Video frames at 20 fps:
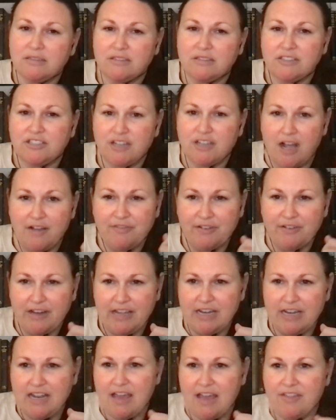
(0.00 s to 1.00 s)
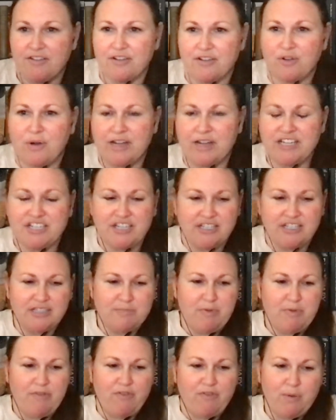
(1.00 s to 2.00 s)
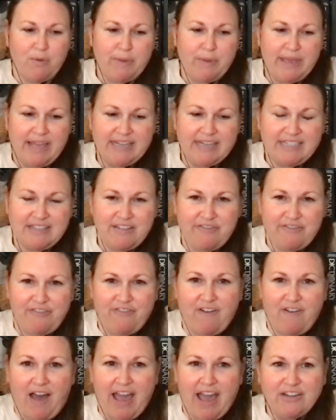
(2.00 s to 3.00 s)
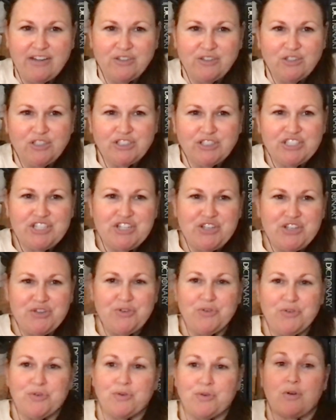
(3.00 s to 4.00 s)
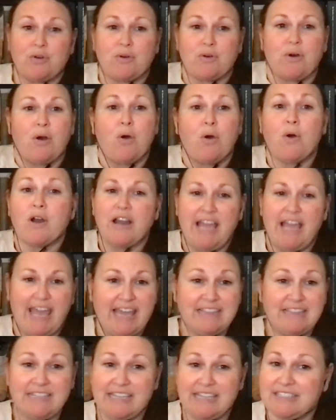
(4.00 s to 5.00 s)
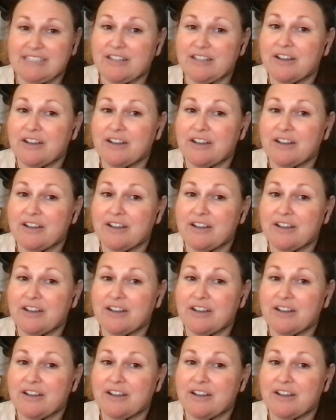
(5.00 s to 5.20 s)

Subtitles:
Joffrey, any other questions before we get to the final two? Or Hayley, is there